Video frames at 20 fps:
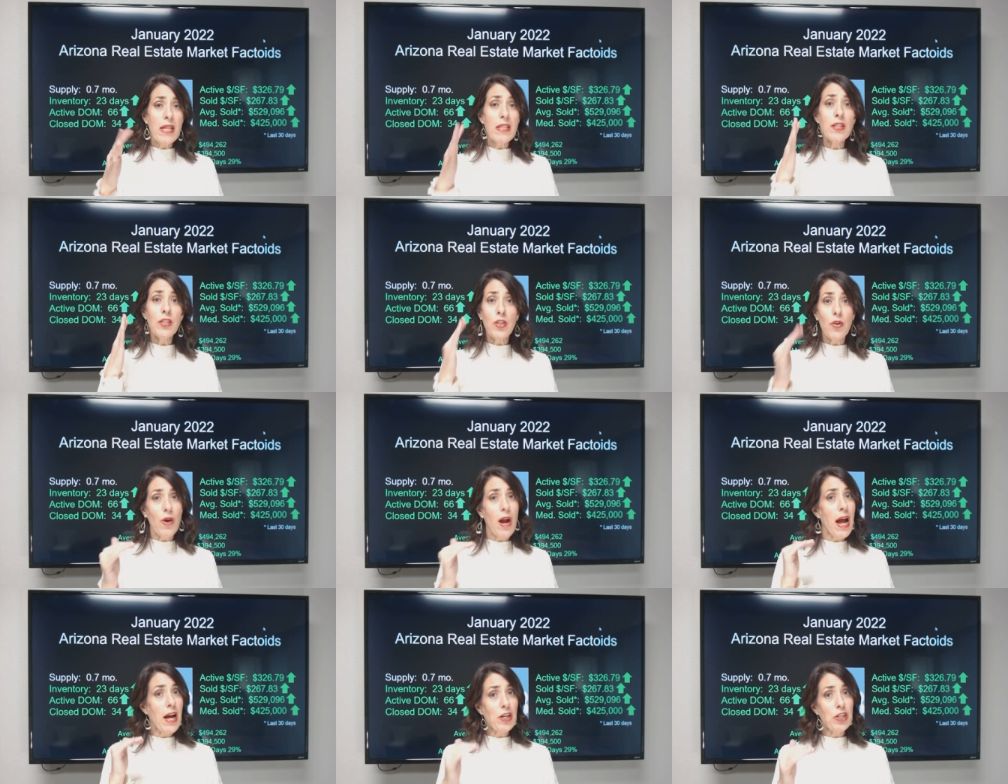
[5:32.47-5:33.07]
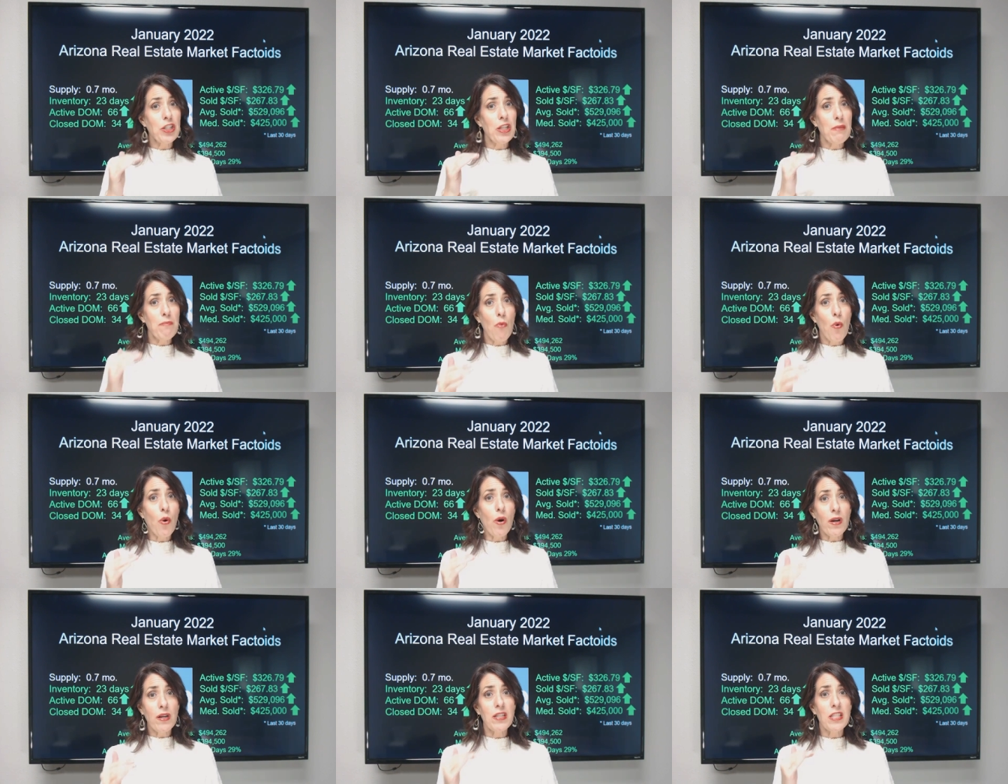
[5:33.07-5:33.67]
Rents are
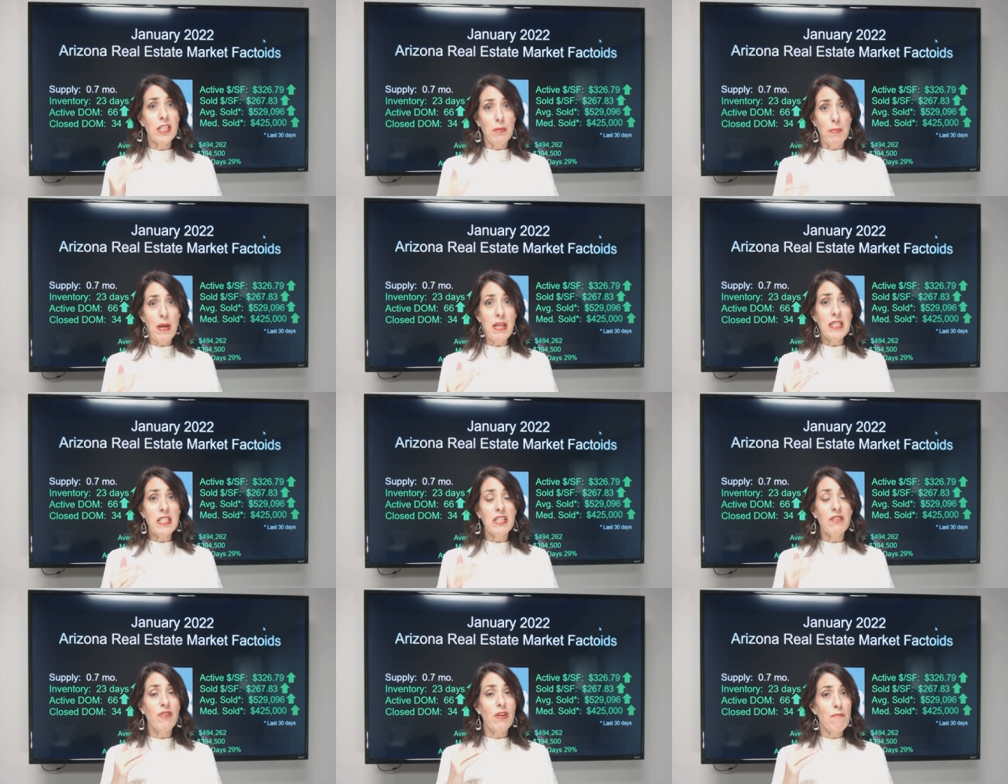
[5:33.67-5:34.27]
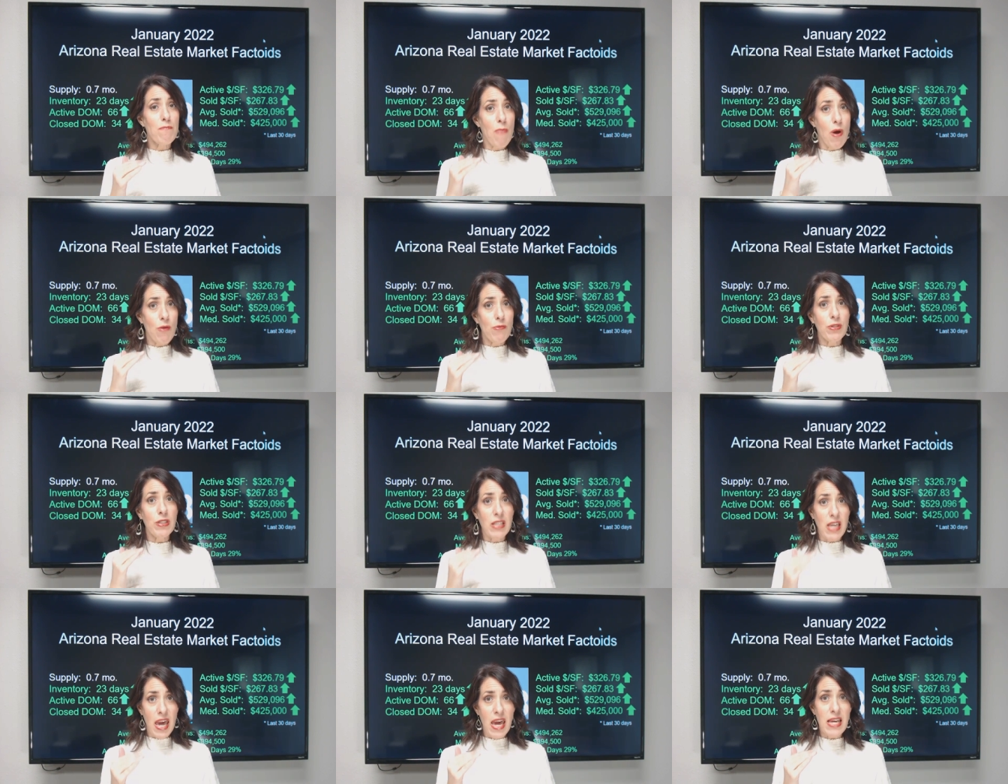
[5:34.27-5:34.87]
actually more expensive
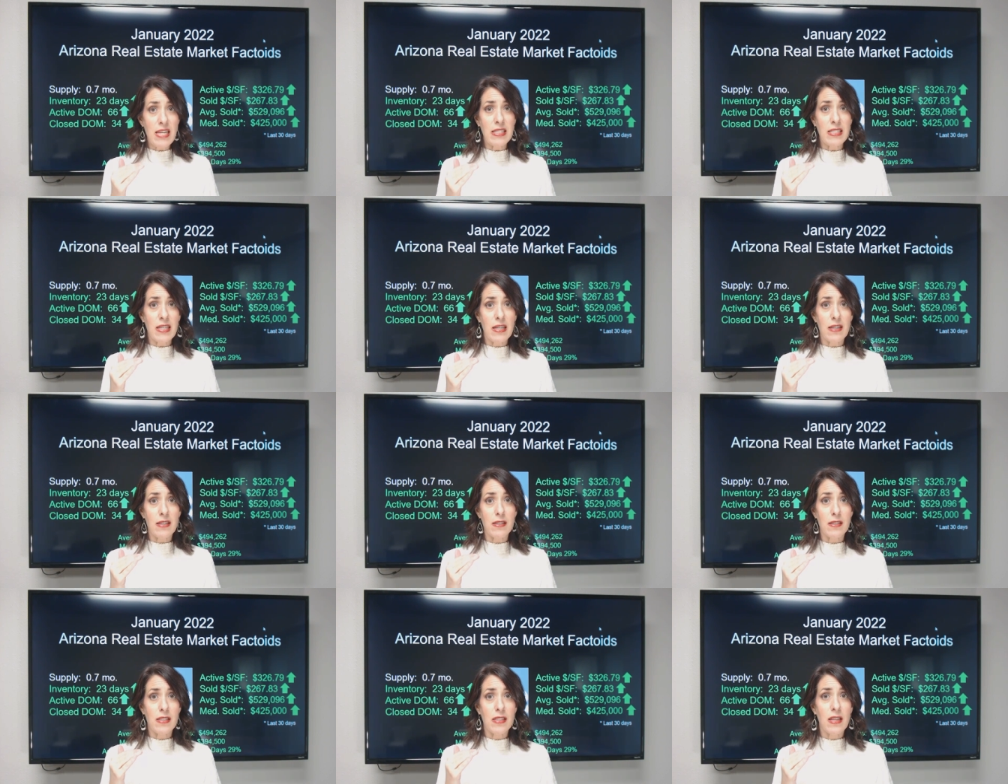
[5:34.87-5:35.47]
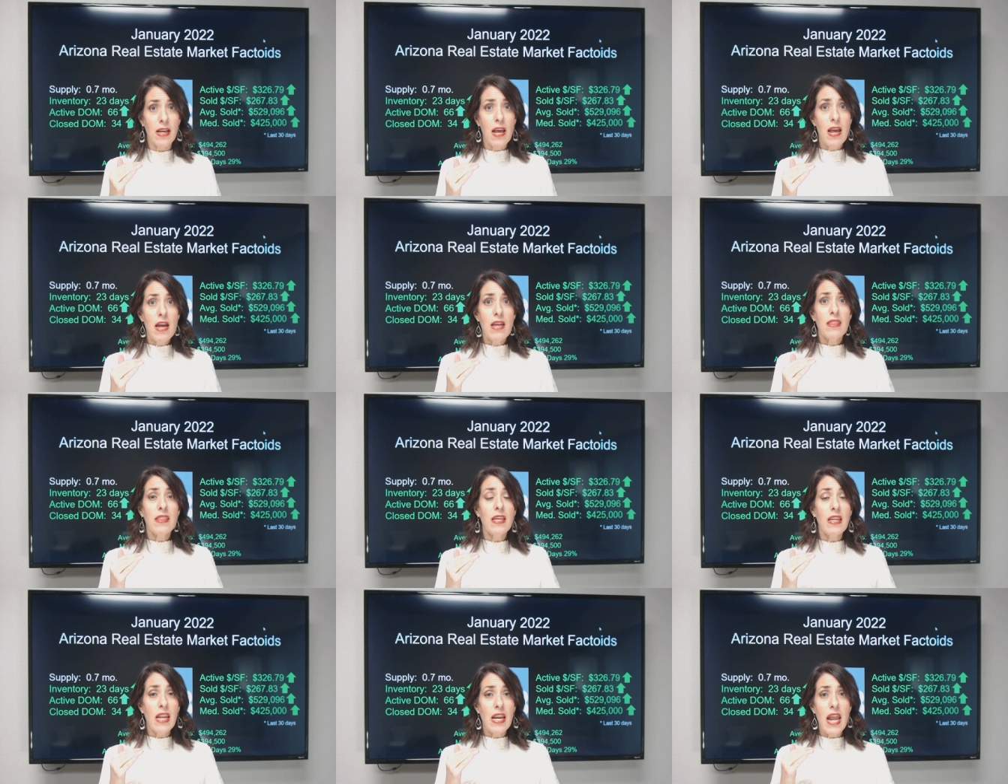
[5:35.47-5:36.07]
in most cases
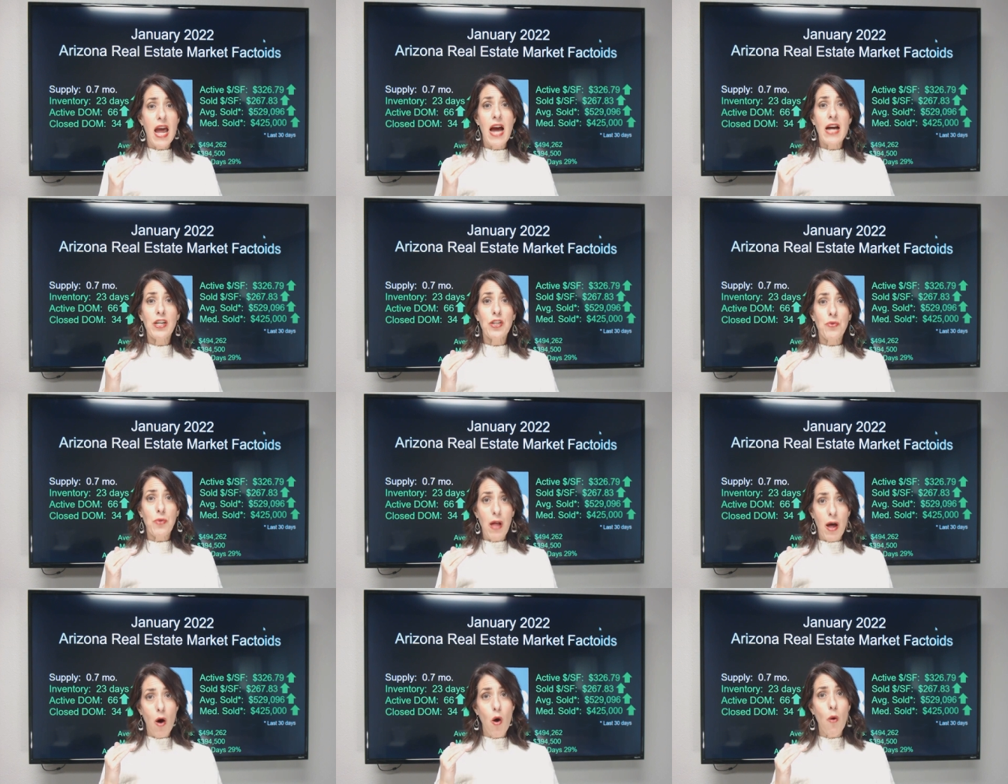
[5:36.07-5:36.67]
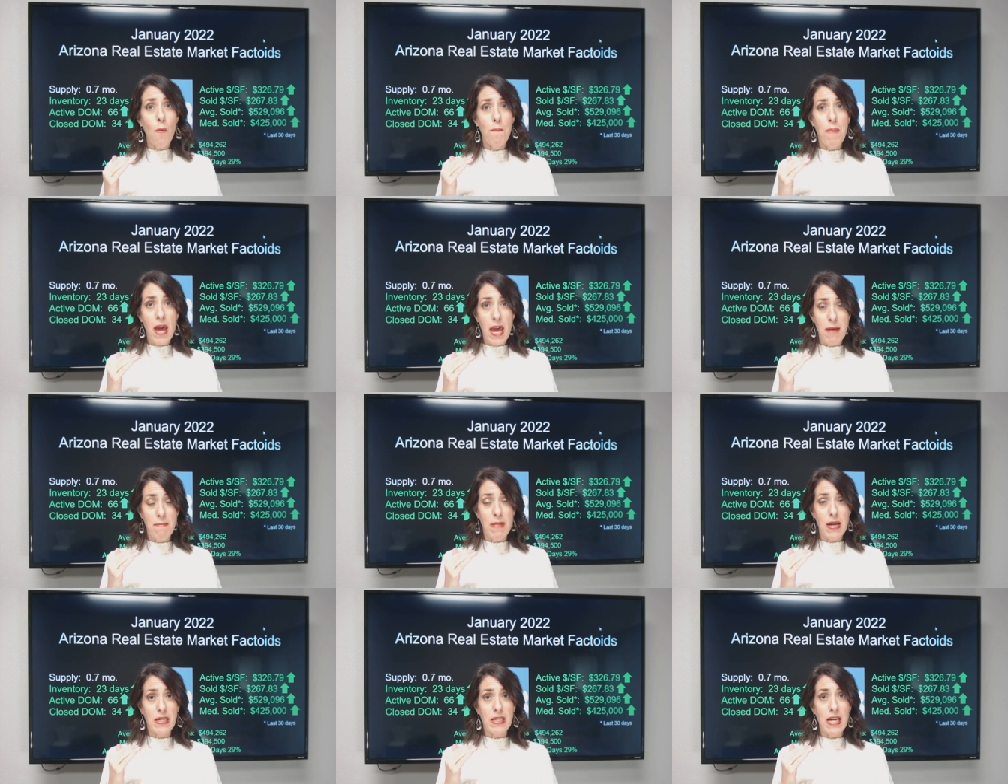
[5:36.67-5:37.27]
than an actual
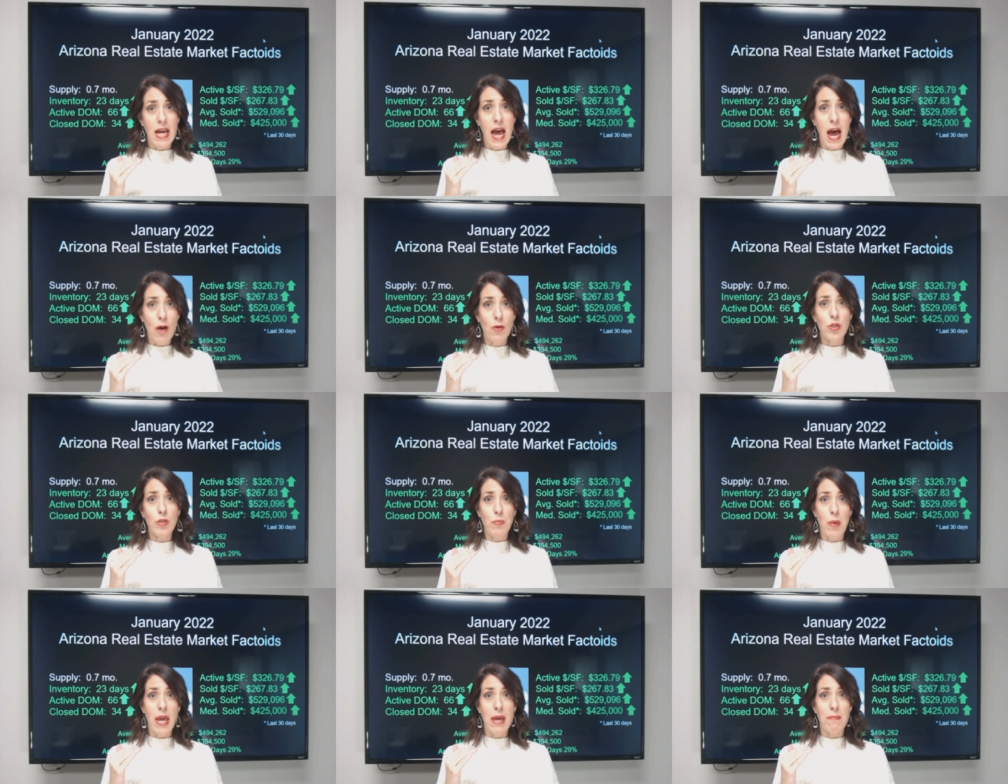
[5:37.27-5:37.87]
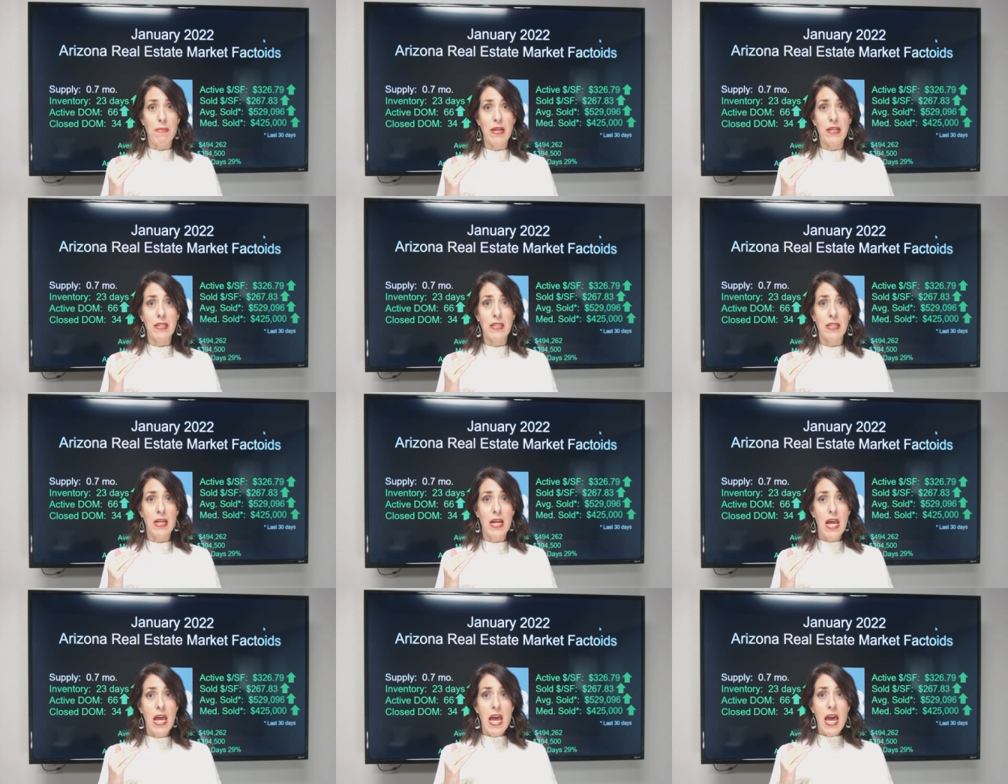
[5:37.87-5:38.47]
home payment, a house
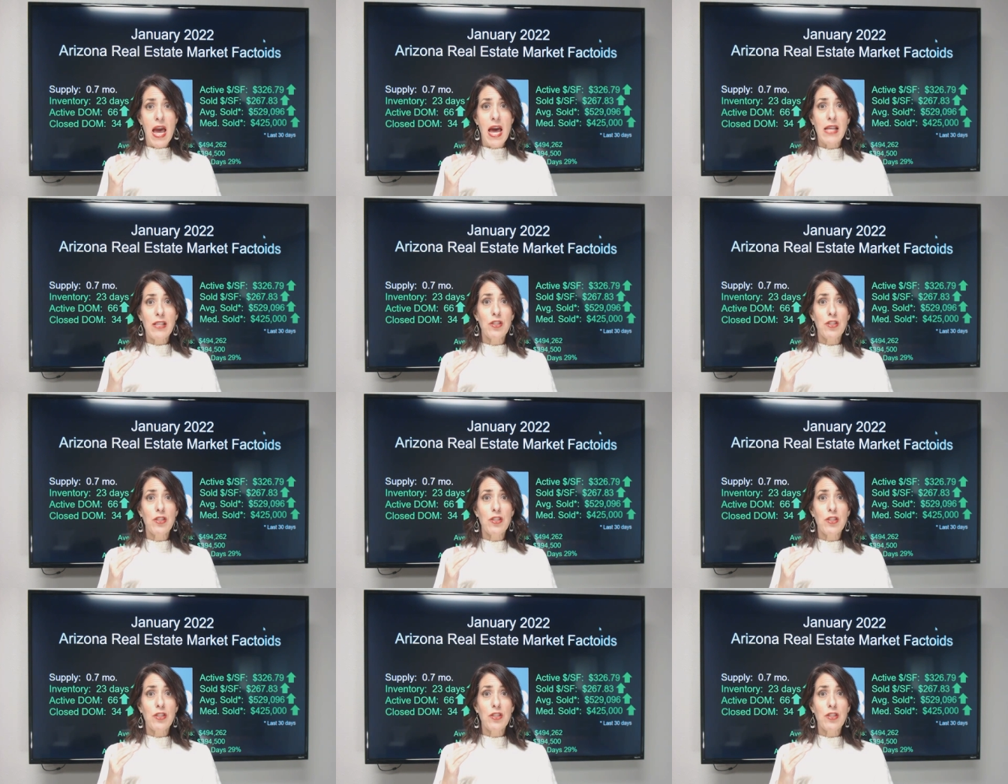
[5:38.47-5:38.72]
payment.